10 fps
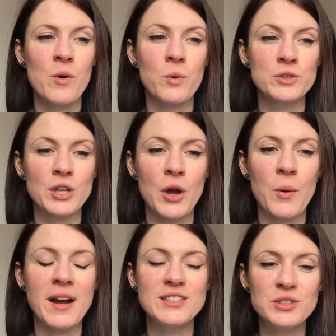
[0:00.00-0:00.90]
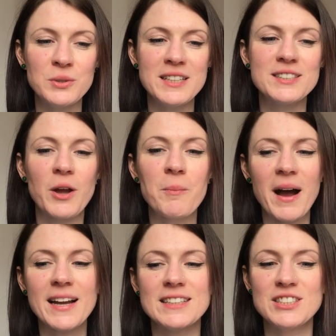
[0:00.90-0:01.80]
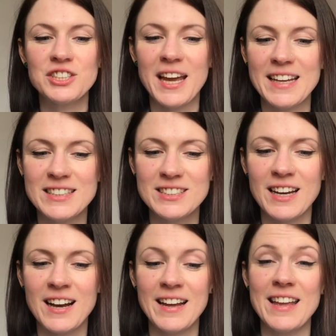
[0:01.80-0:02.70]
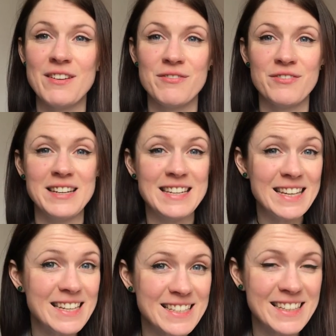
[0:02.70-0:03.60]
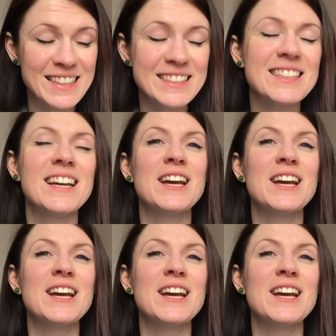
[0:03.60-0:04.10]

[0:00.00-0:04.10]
So I do need to go back and change that if needed,